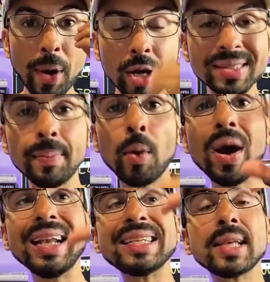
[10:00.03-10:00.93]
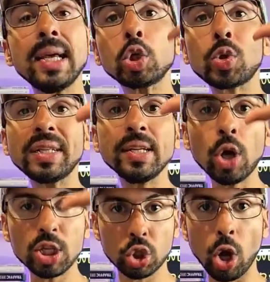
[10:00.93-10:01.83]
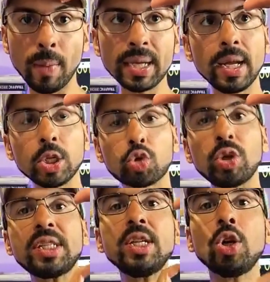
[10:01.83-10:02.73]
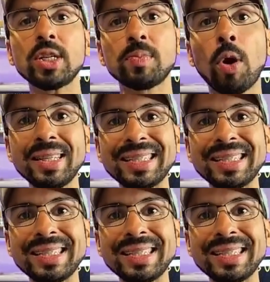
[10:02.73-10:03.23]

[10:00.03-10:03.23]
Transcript: priority number one is treating your stomach, treating your small